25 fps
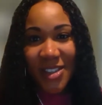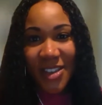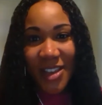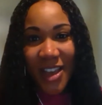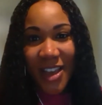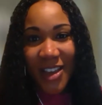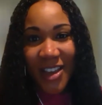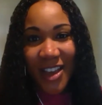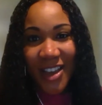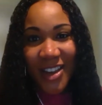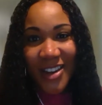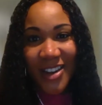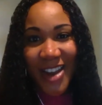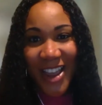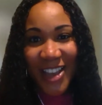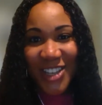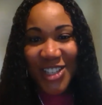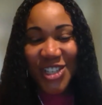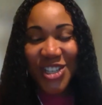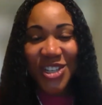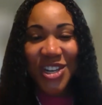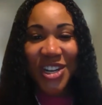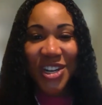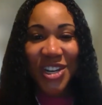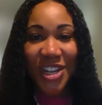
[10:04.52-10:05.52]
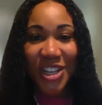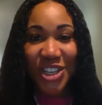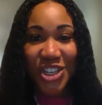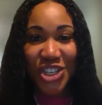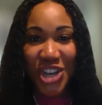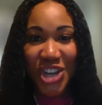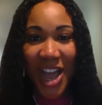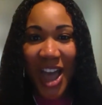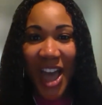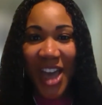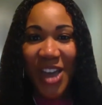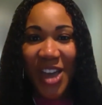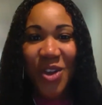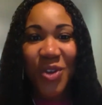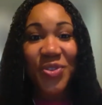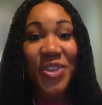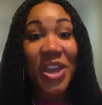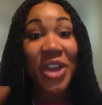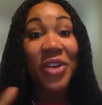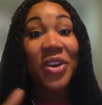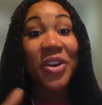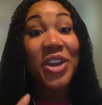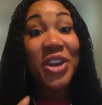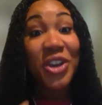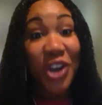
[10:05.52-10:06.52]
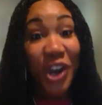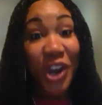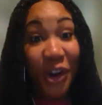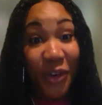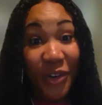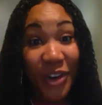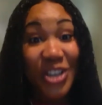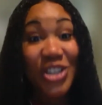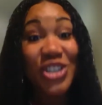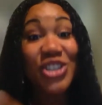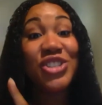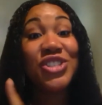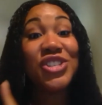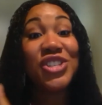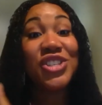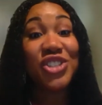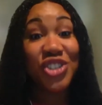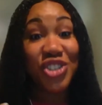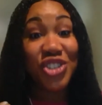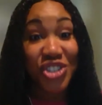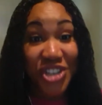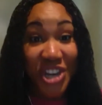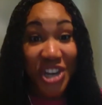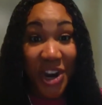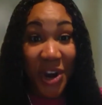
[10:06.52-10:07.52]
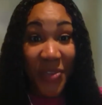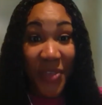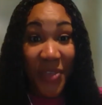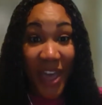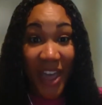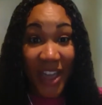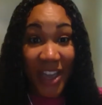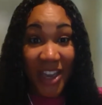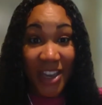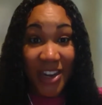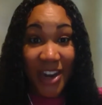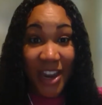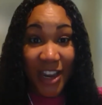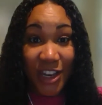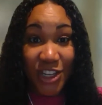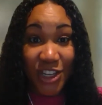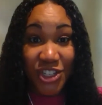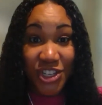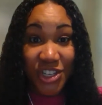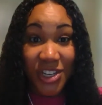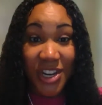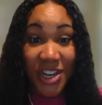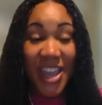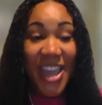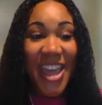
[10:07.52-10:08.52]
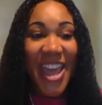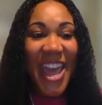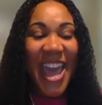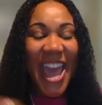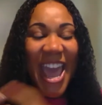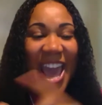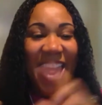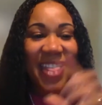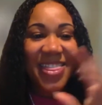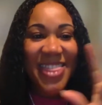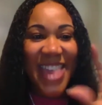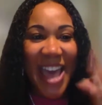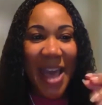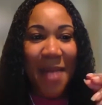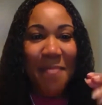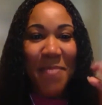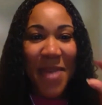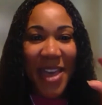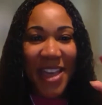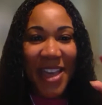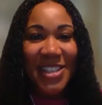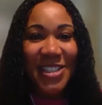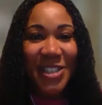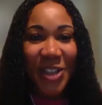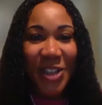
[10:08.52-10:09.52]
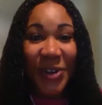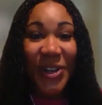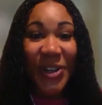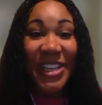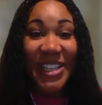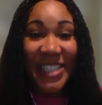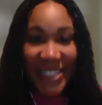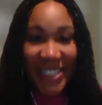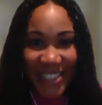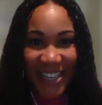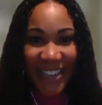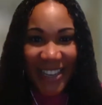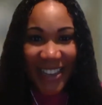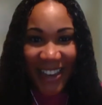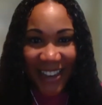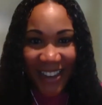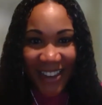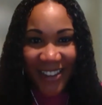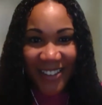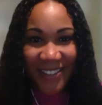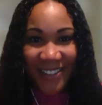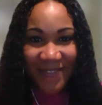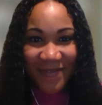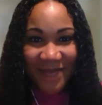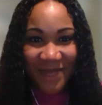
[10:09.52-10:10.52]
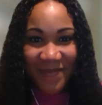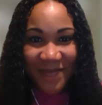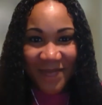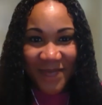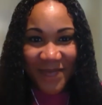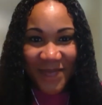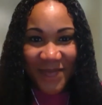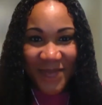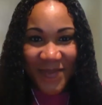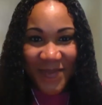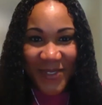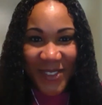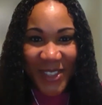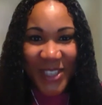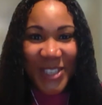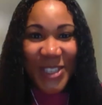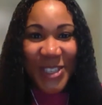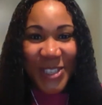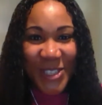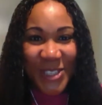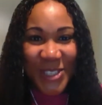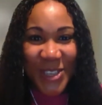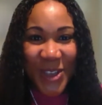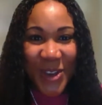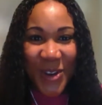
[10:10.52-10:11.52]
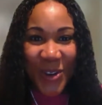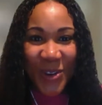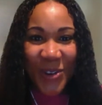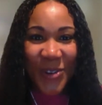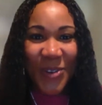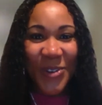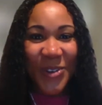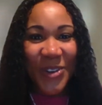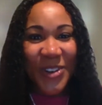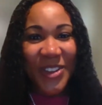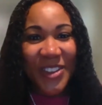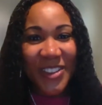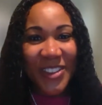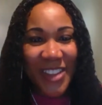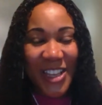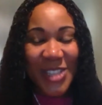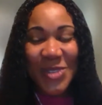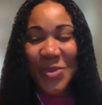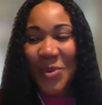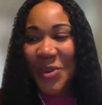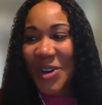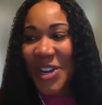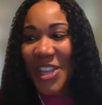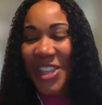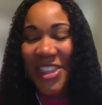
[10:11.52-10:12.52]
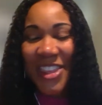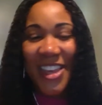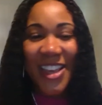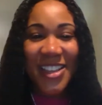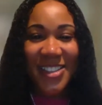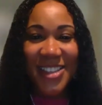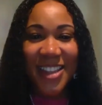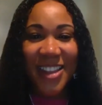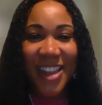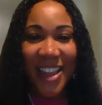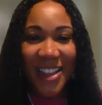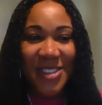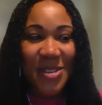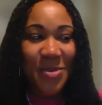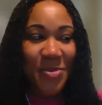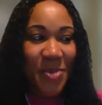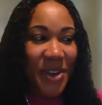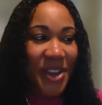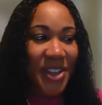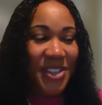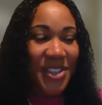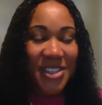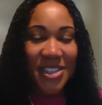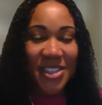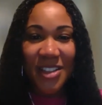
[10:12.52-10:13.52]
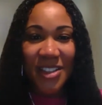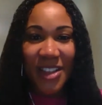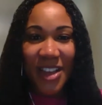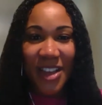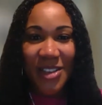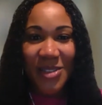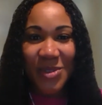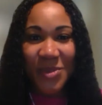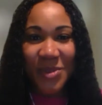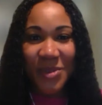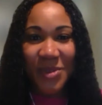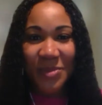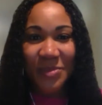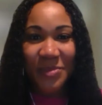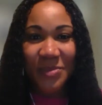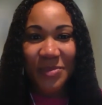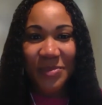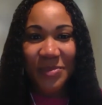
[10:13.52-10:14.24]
a connection in a child, they're encouraged to share that connection. And that makes learning sticky. So that's one of the things I like to bring into the classroom.